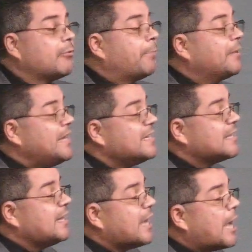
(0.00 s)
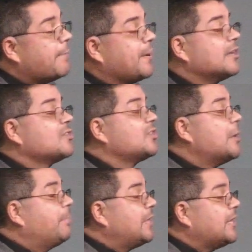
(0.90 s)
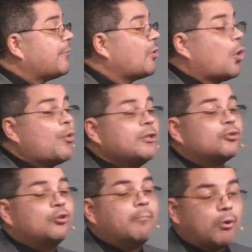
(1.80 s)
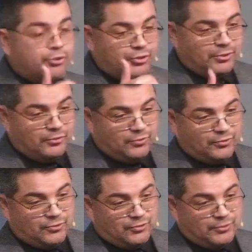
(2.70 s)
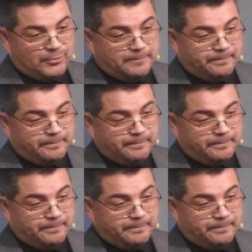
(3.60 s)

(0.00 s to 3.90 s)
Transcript: that they were pleasing God because simply they were going through the motions.